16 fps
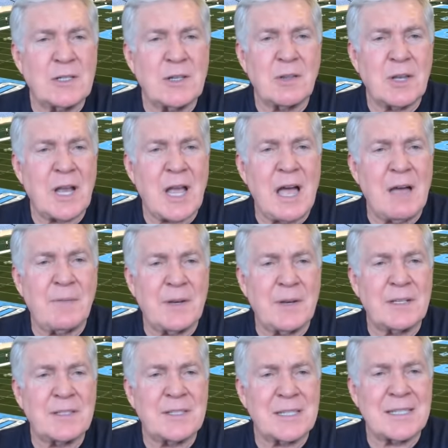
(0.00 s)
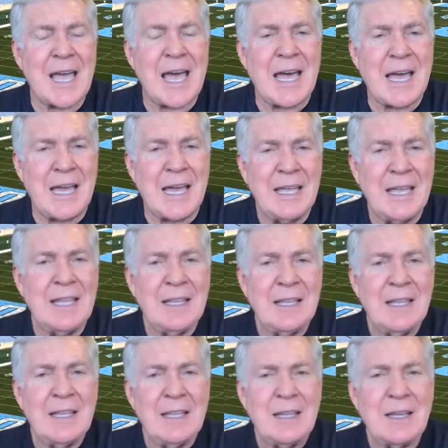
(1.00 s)
So the confidence is high,
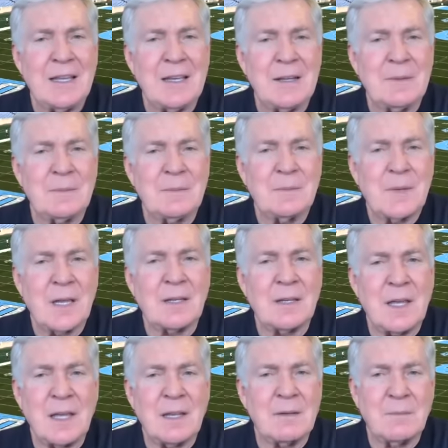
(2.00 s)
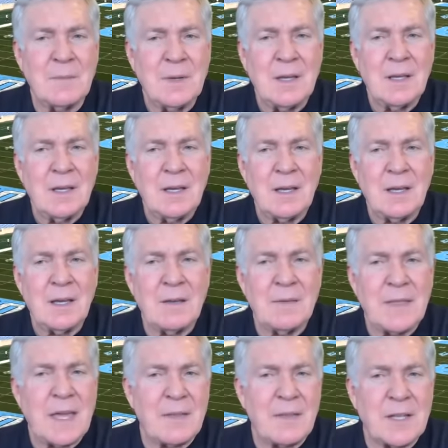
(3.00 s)
um, and and uh,
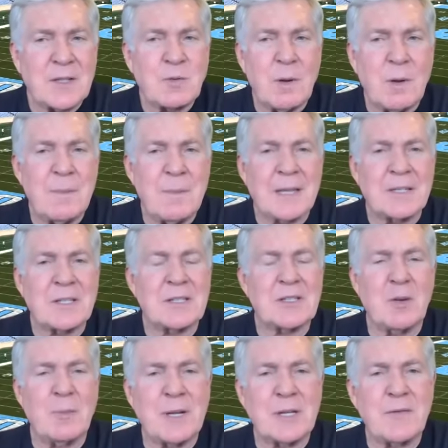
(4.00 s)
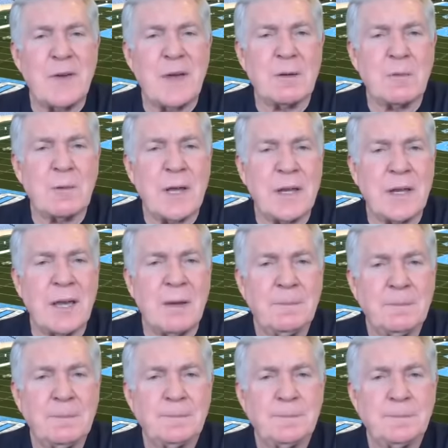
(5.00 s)
that that's what makes it so much fun right now.
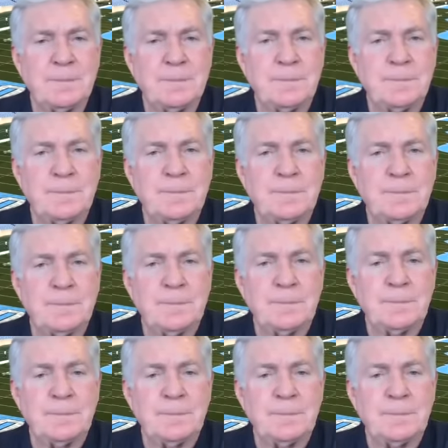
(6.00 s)
Thanks,